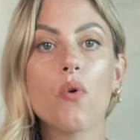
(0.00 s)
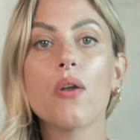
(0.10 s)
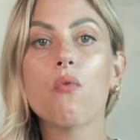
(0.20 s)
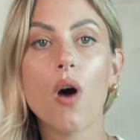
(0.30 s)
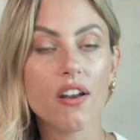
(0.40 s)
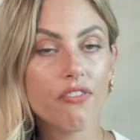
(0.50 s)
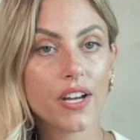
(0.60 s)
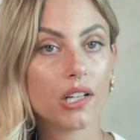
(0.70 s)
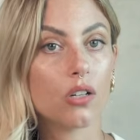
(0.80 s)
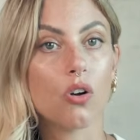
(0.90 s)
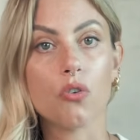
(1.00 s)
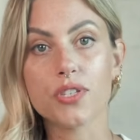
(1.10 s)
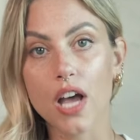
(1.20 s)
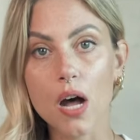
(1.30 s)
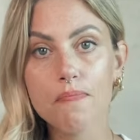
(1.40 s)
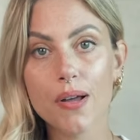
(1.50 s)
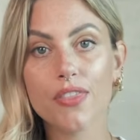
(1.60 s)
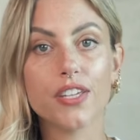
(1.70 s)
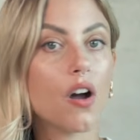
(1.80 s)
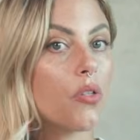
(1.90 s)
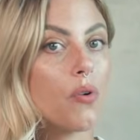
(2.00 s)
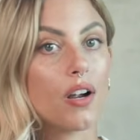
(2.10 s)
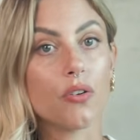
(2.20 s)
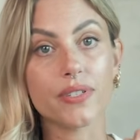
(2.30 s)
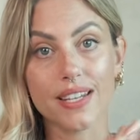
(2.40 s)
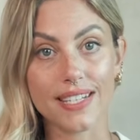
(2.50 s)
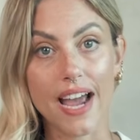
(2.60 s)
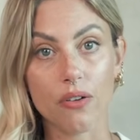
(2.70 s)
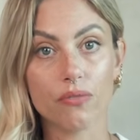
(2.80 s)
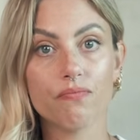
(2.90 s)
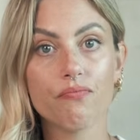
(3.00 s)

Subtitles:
When one variable goes up, the other one goes down.